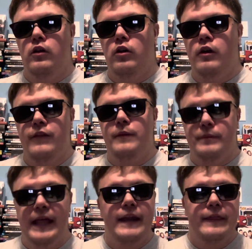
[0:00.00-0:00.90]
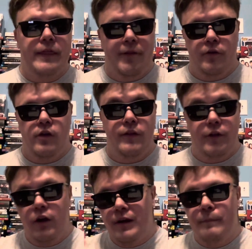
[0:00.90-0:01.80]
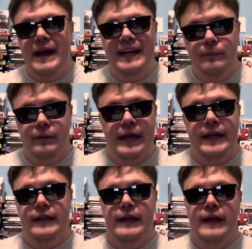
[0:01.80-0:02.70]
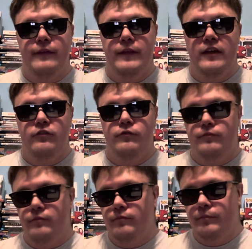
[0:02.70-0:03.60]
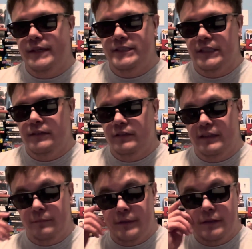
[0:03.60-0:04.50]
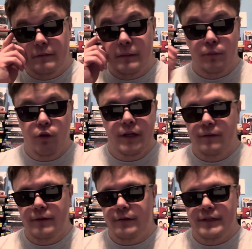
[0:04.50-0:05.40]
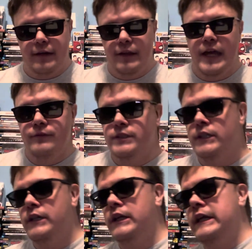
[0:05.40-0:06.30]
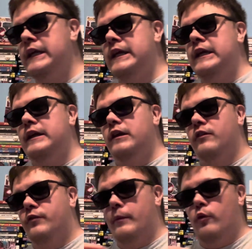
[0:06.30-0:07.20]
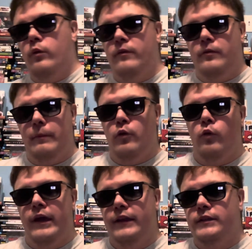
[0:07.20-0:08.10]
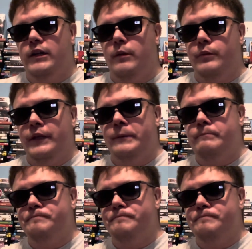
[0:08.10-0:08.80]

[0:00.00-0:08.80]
on the planet that they're on a mining planet, and they've basically been employed their entire lives, you know, from the Wayland company.